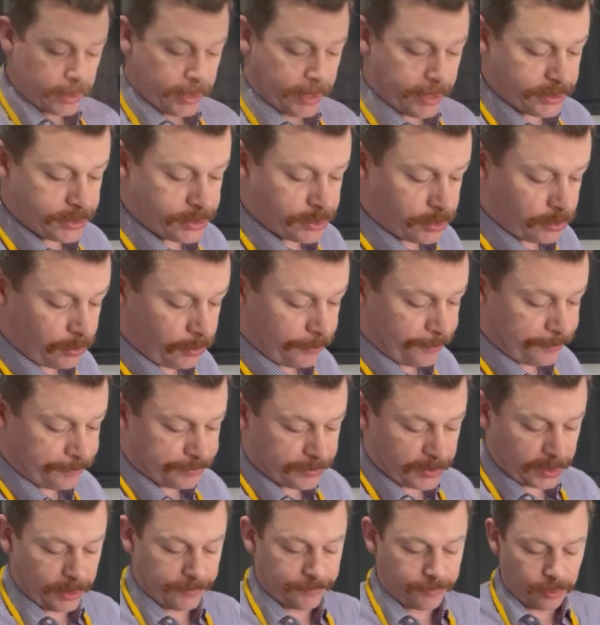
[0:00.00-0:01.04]
So
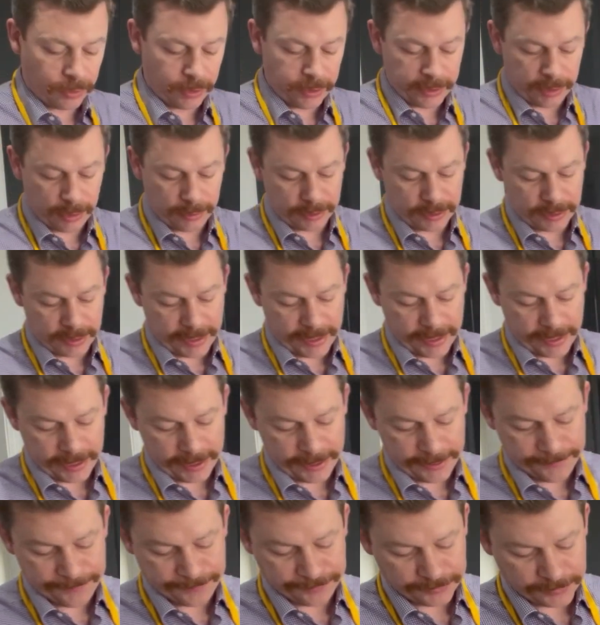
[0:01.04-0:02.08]
I've got a little
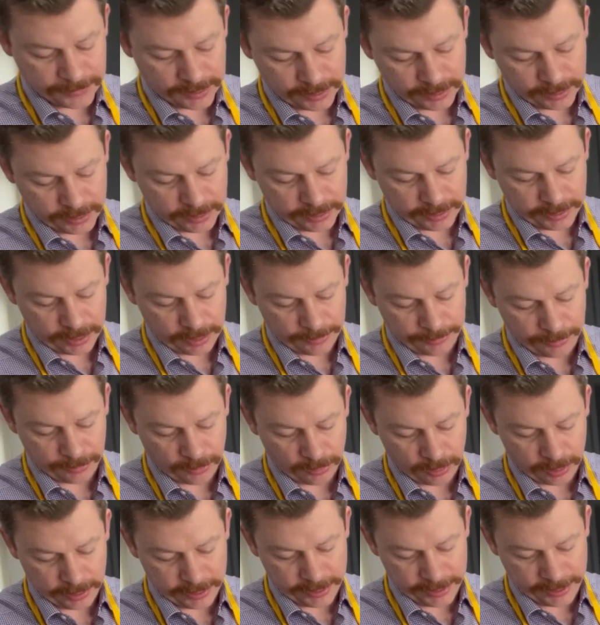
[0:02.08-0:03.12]

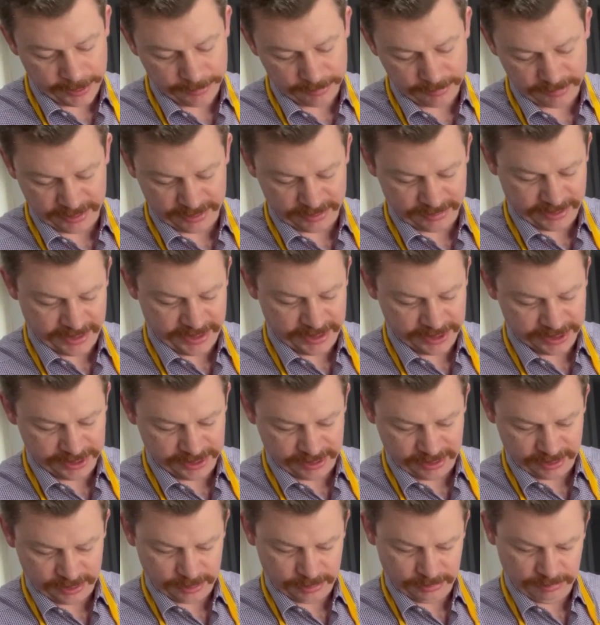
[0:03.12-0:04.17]
bowl here, little dish,
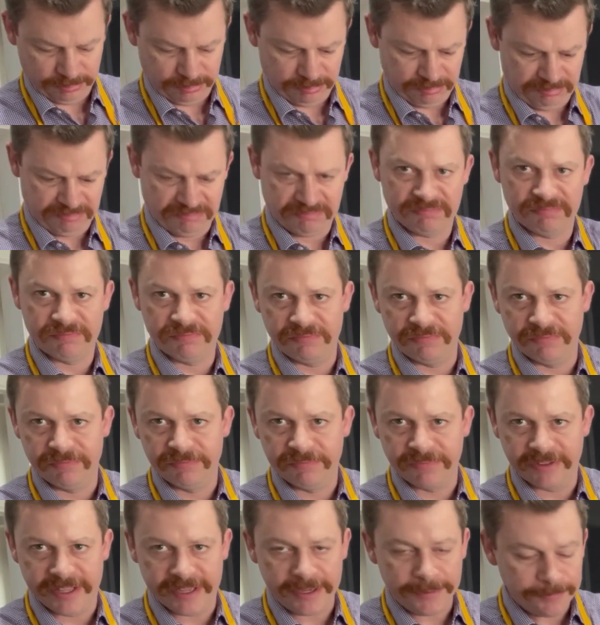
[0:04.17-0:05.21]
little
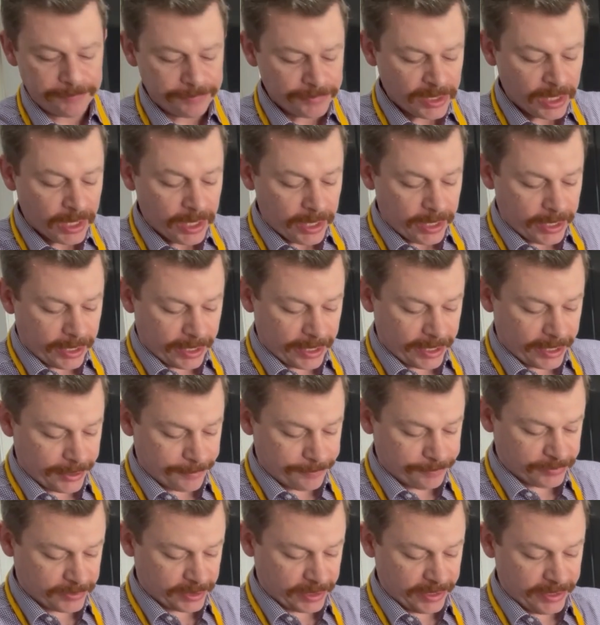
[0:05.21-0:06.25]
thing,
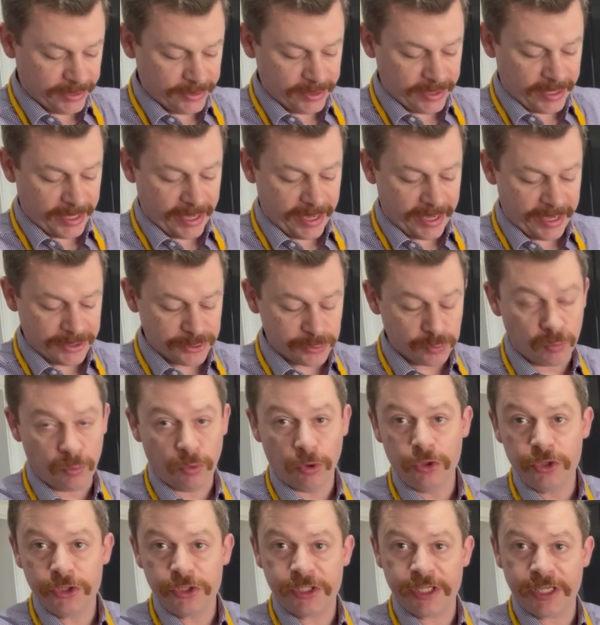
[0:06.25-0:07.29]
and in there is
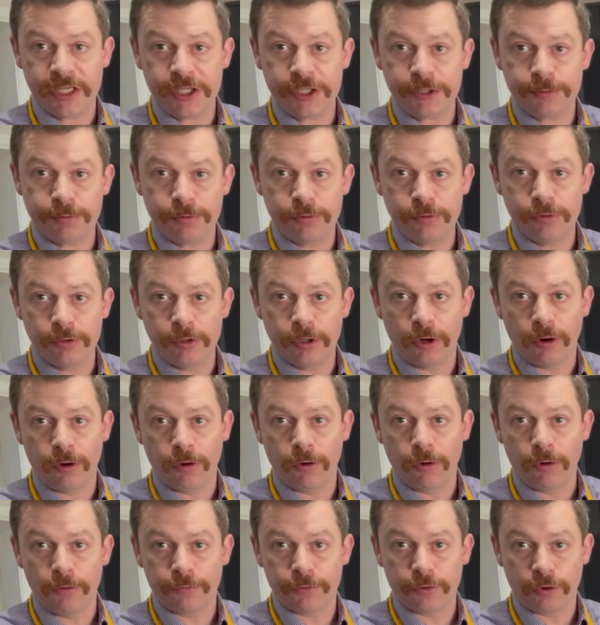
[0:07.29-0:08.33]
1 teaspoon
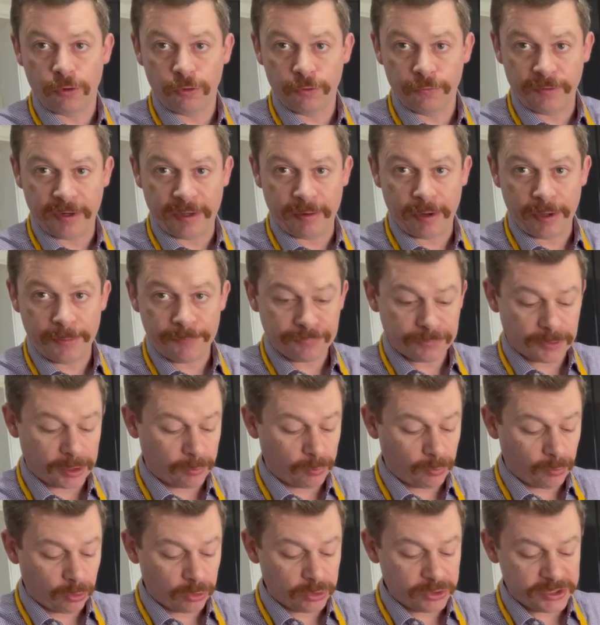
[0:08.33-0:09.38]
of corn flour
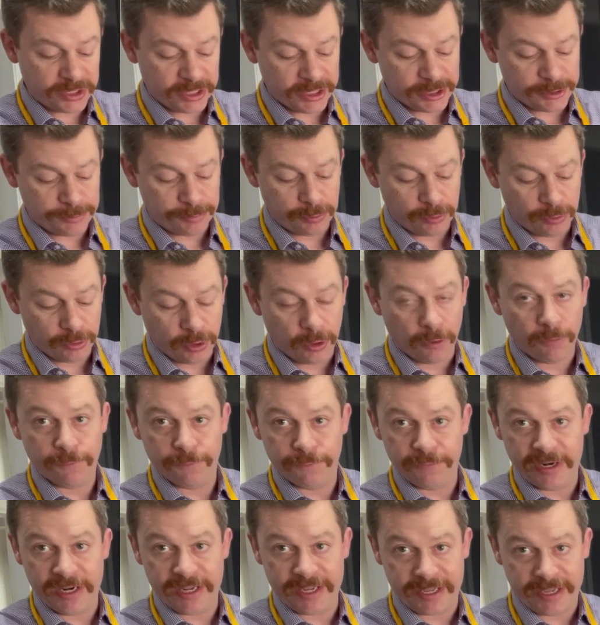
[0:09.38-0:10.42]
and 1 teaspoon of
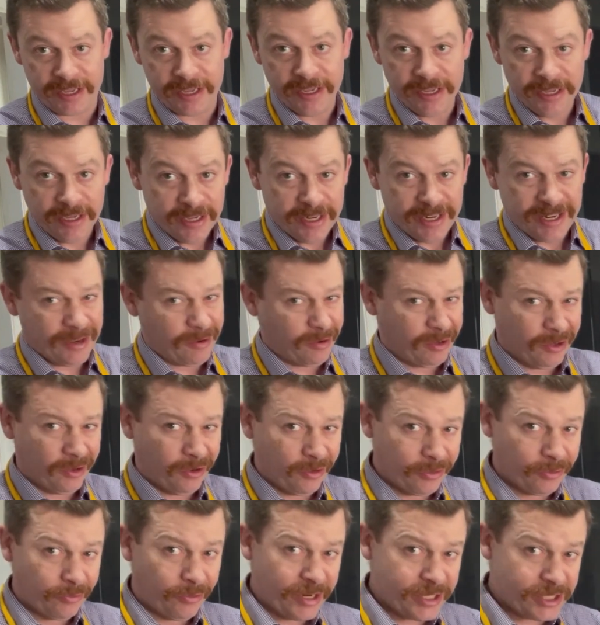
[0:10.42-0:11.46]
vinegar. Now, a lot
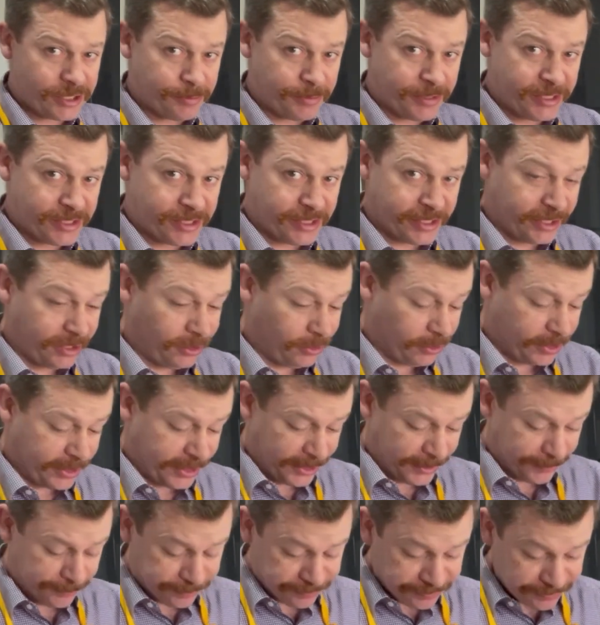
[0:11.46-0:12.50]
of the recipes that you look
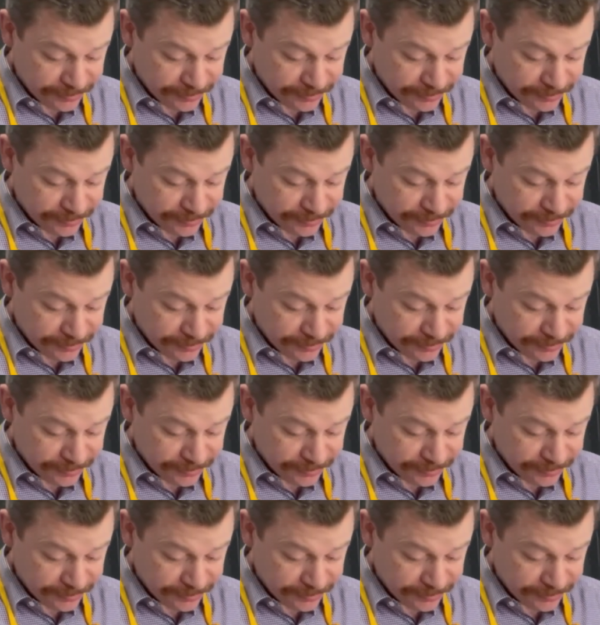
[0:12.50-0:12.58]
at